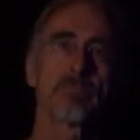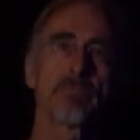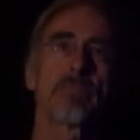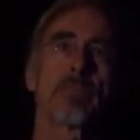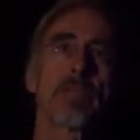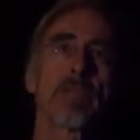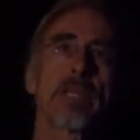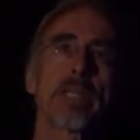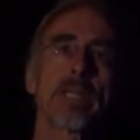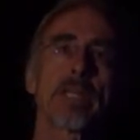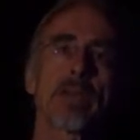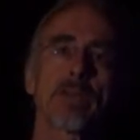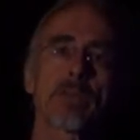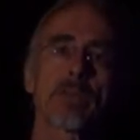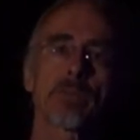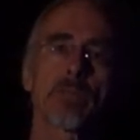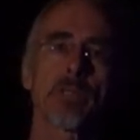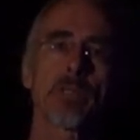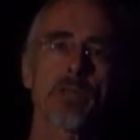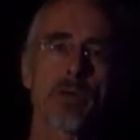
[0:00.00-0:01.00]

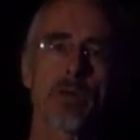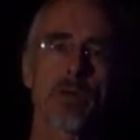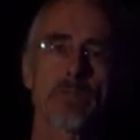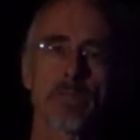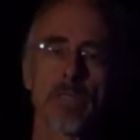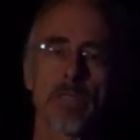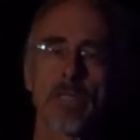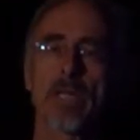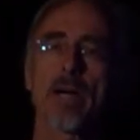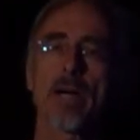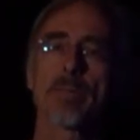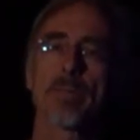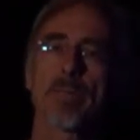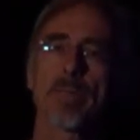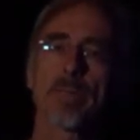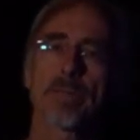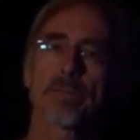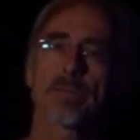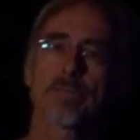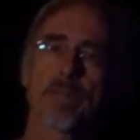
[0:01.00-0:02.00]
videos, we'll go over a couple
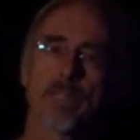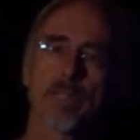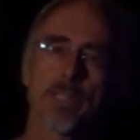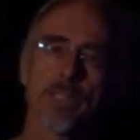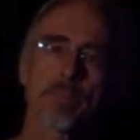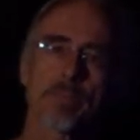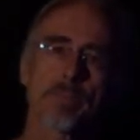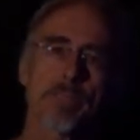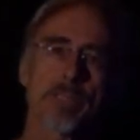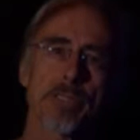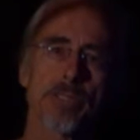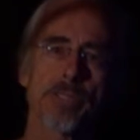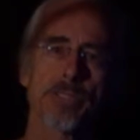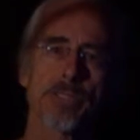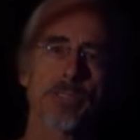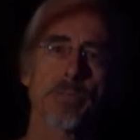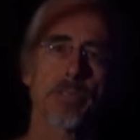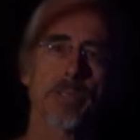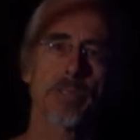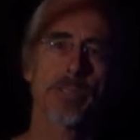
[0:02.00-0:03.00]
of the functions, but just
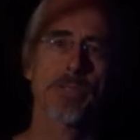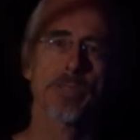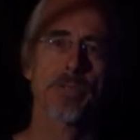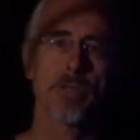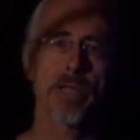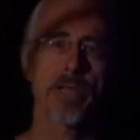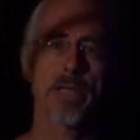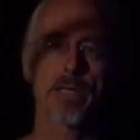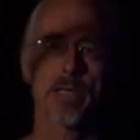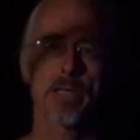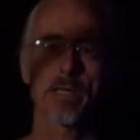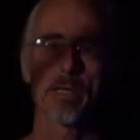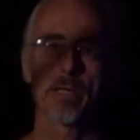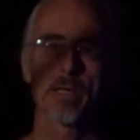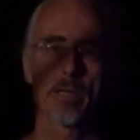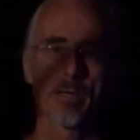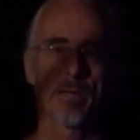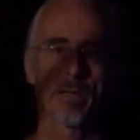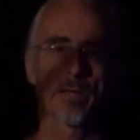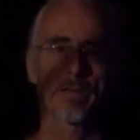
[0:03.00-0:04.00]
to illustrate
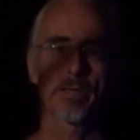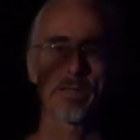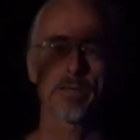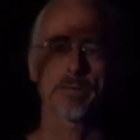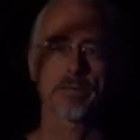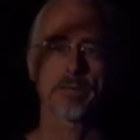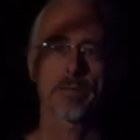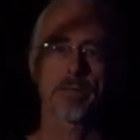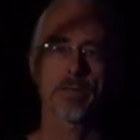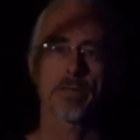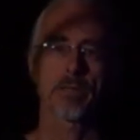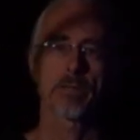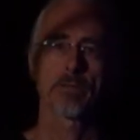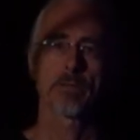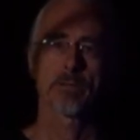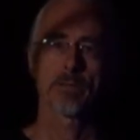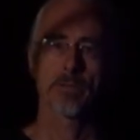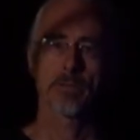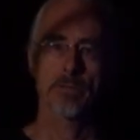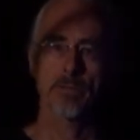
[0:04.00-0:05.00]
another
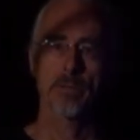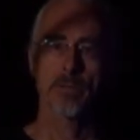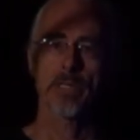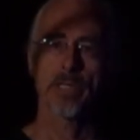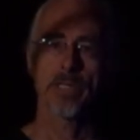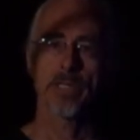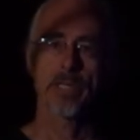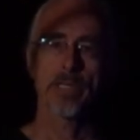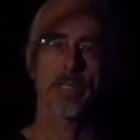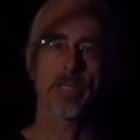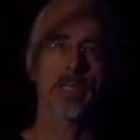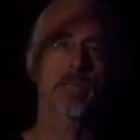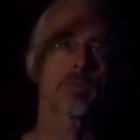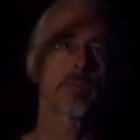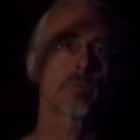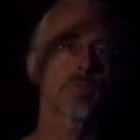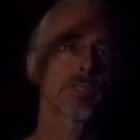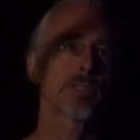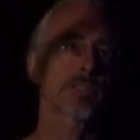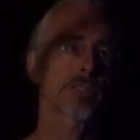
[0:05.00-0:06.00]
screen in
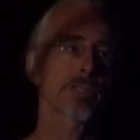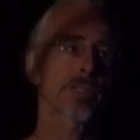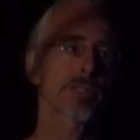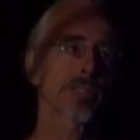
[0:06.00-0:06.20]
which the